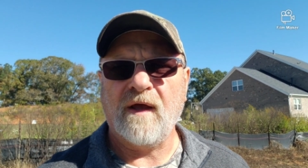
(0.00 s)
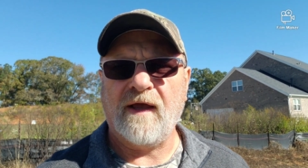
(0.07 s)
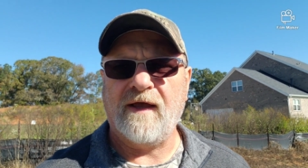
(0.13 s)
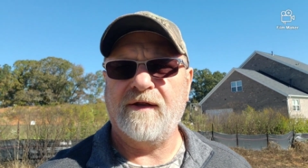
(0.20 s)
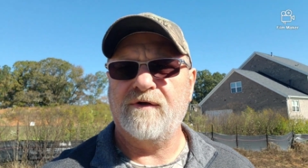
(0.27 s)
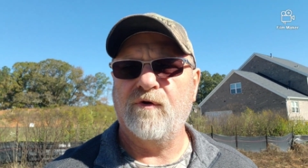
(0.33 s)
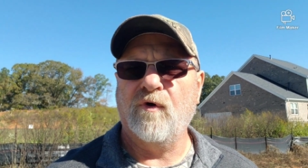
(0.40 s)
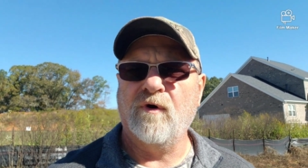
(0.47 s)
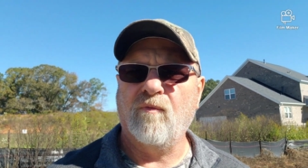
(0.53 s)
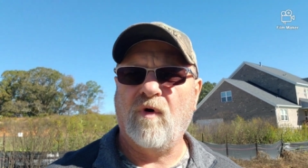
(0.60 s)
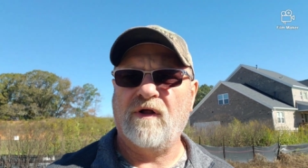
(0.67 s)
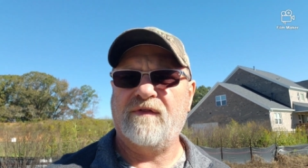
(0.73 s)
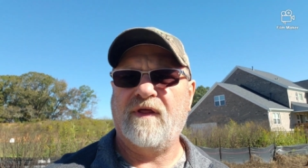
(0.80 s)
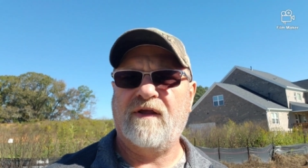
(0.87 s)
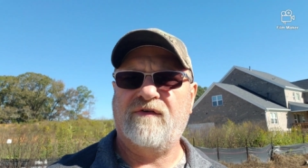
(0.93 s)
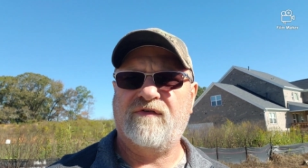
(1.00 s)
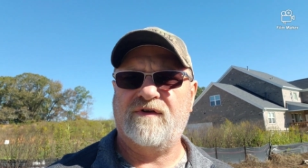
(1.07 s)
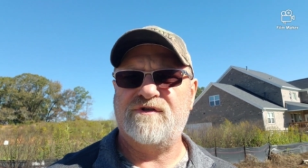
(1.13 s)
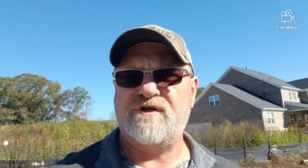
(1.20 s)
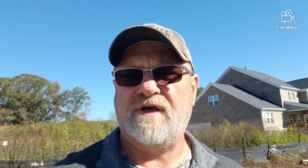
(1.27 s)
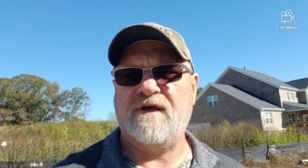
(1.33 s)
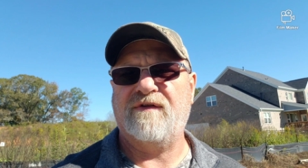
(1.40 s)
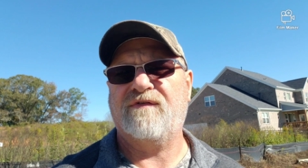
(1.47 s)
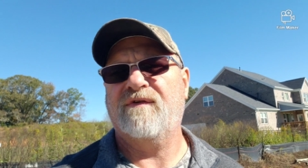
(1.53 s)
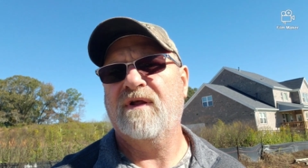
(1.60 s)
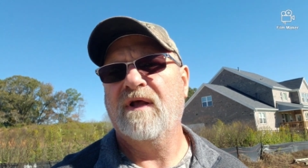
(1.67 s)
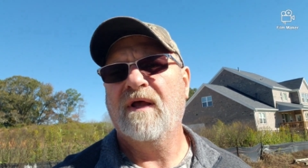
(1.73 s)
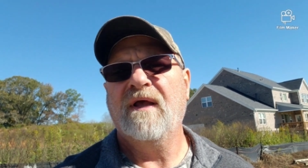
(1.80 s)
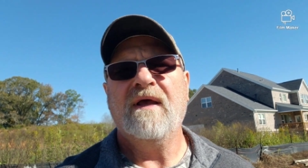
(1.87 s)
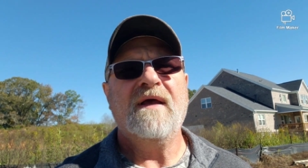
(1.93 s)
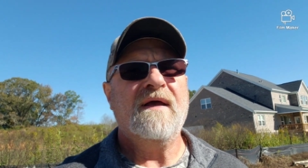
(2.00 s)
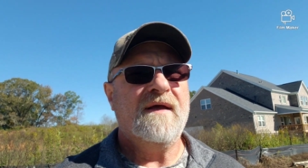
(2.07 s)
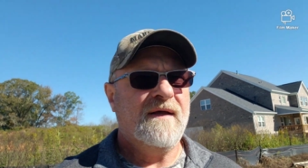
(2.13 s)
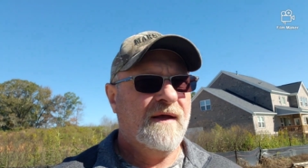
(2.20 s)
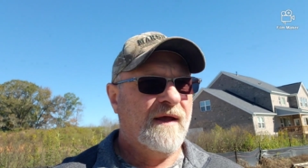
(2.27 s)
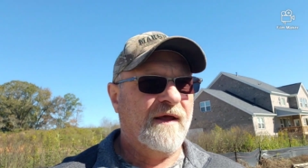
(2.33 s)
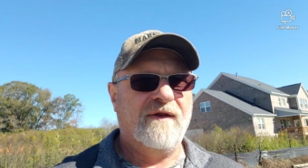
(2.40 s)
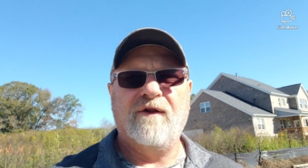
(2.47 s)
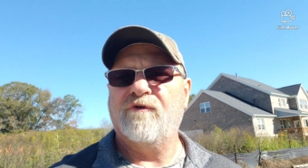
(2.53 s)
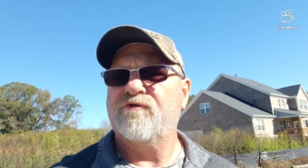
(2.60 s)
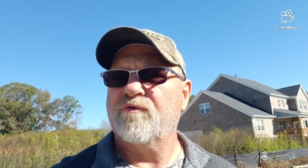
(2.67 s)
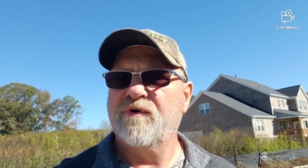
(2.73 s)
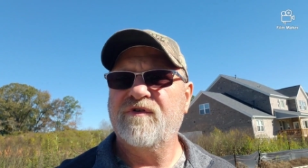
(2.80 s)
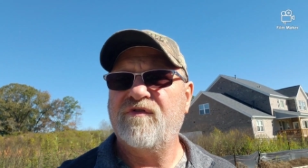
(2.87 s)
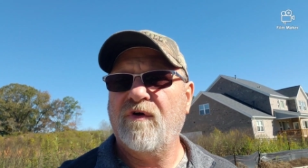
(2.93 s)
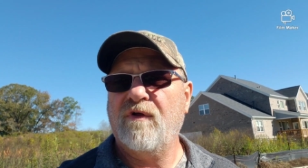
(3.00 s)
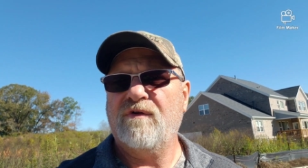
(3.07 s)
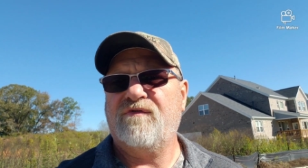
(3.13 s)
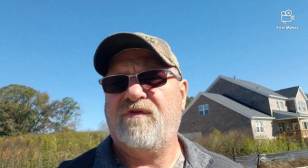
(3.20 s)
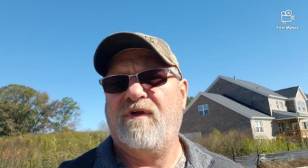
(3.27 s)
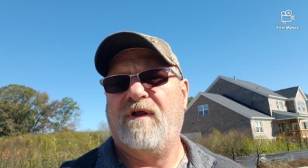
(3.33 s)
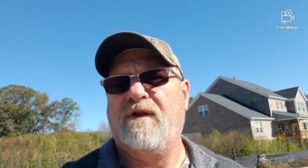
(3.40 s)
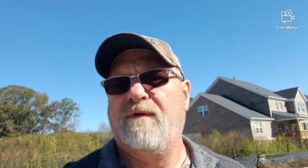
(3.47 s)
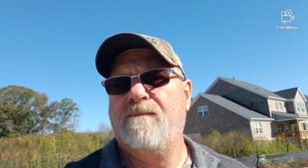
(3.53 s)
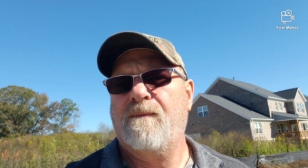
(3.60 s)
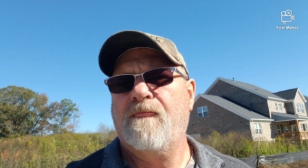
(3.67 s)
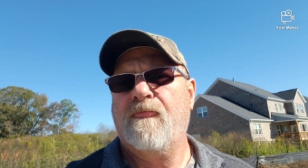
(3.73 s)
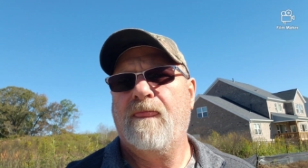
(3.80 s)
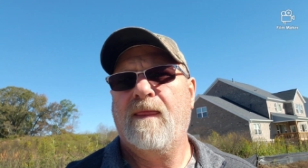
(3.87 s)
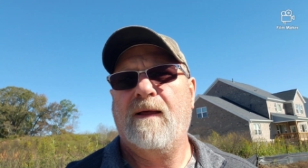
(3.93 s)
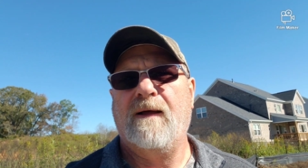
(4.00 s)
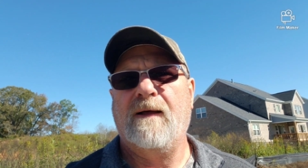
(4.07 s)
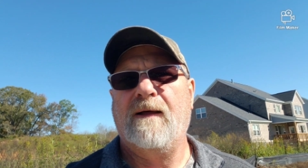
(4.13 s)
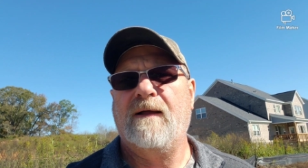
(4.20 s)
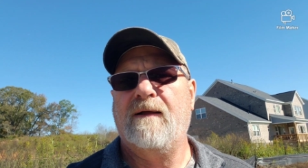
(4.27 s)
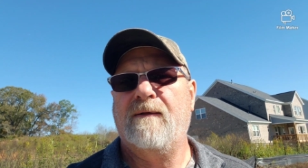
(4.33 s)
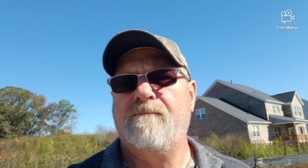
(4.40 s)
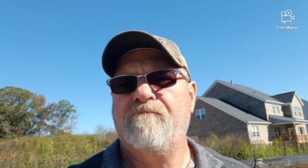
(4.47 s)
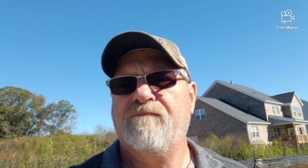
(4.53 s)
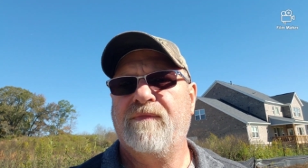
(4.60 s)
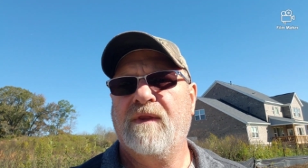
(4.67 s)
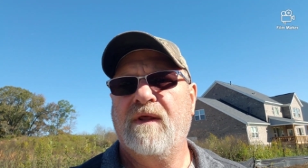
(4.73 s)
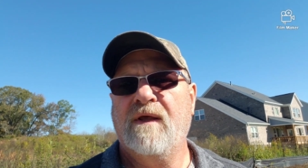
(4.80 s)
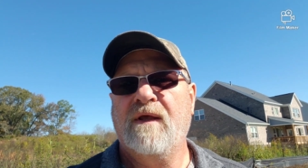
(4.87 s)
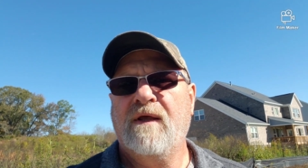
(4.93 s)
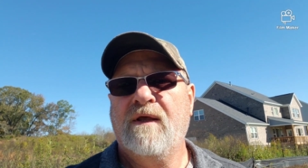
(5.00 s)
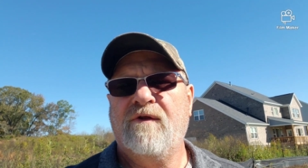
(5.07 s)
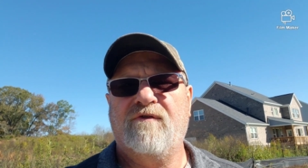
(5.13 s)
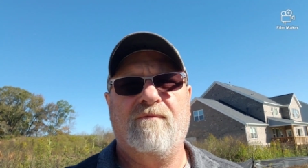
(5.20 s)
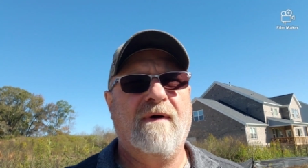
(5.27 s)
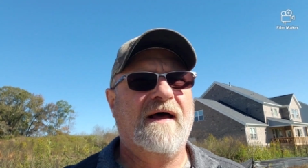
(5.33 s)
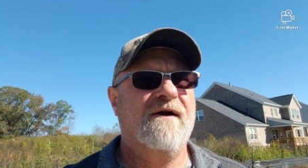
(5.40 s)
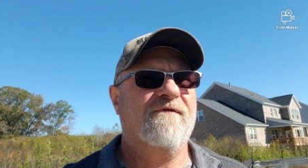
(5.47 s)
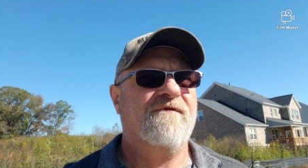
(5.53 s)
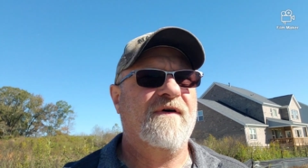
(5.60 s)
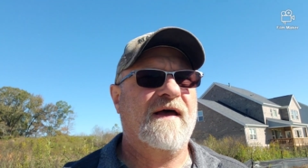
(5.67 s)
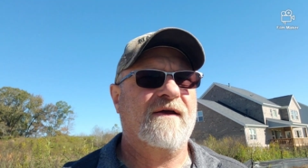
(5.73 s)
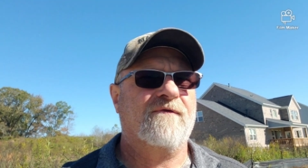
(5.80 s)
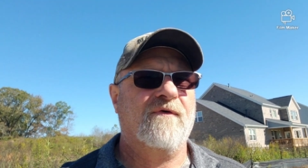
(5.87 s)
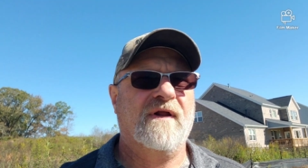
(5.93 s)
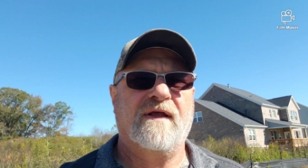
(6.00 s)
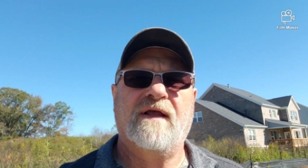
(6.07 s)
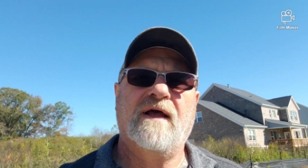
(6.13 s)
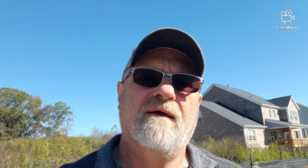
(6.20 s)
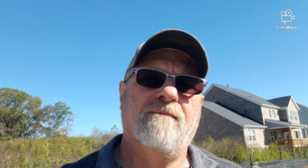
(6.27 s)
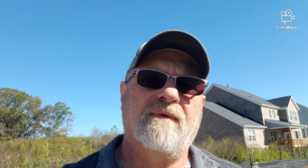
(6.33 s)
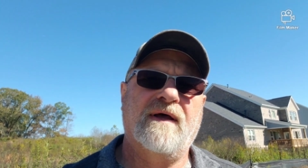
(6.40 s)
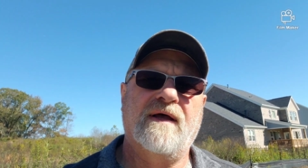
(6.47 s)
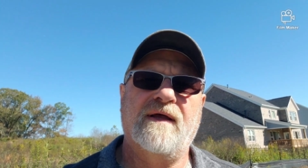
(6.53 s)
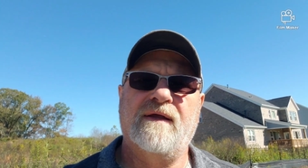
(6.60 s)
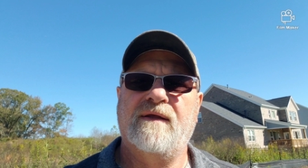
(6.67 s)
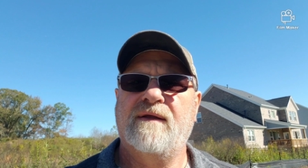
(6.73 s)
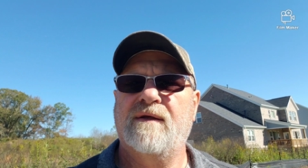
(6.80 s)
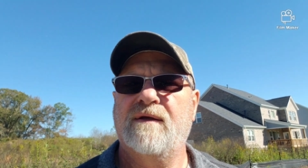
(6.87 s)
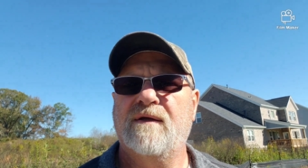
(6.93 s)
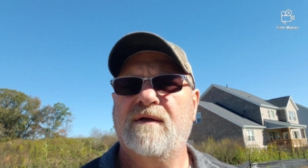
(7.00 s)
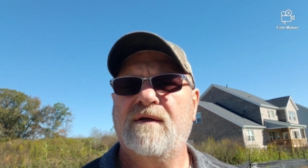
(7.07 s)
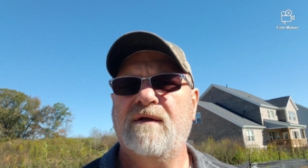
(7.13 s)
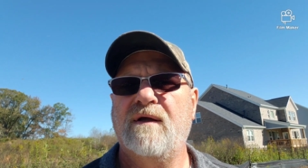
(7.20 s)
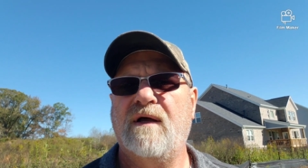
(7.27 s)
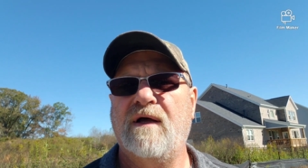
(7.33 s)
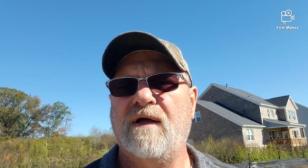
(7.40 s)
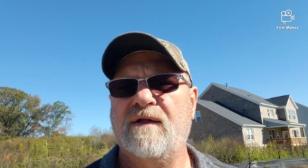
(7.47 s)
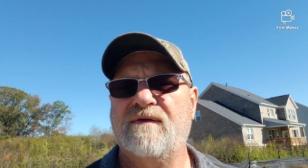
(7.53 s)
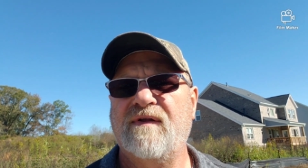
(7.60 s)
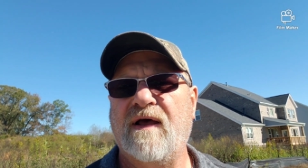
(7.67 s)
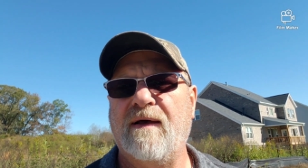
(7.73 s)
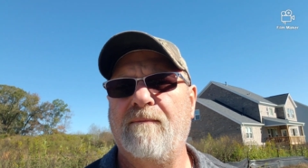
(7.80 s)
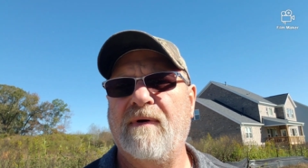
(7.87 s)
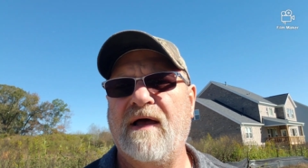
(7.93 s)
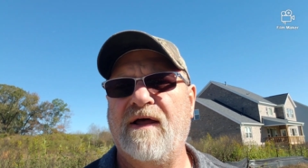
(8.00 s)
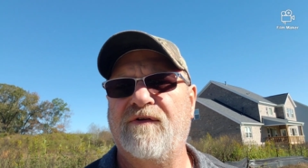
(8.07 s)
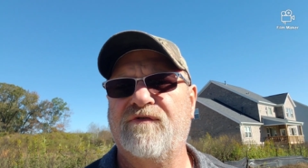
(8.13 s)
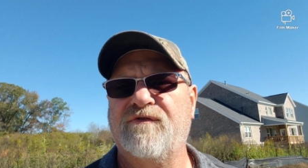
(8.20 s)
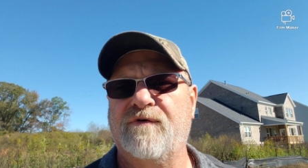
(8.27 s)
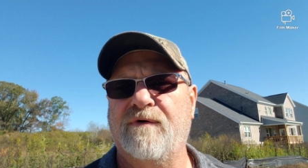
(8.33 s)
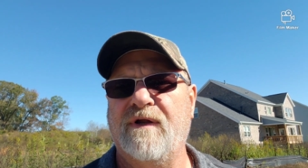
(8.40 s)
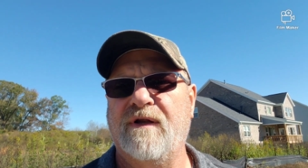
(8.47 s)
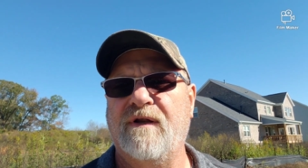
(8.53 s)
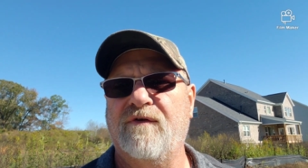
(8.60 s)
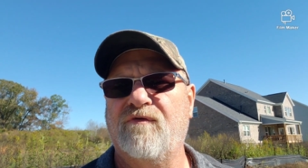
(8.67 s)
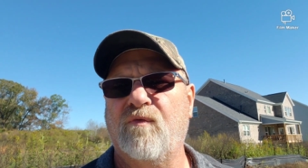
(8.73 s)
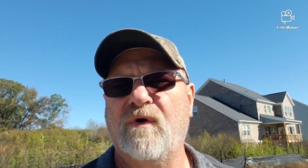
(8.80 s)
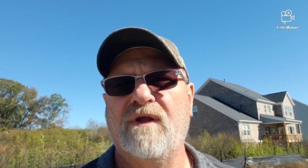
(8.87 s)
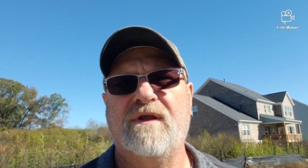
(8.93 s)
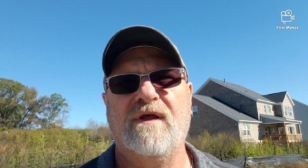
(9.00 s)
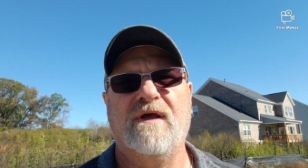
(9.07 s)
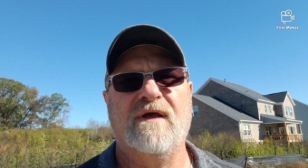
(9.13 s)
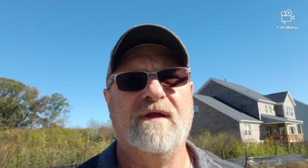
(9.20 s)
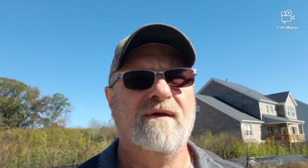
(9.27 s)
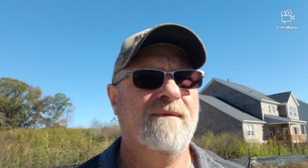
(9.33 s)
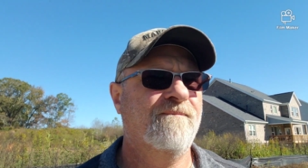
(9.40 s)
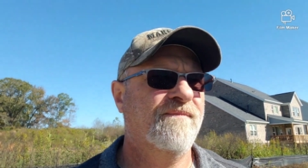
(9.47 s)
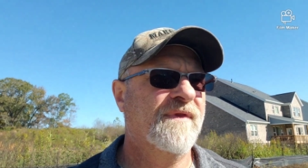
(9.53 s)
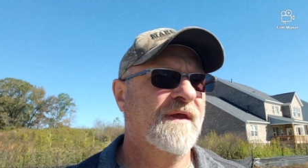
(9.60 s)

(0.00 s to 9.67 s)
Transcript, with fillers: and doing what they suggest. And there's results in it. Um, as a matter of fact, when I got my uh, TimeMaster in this weekend,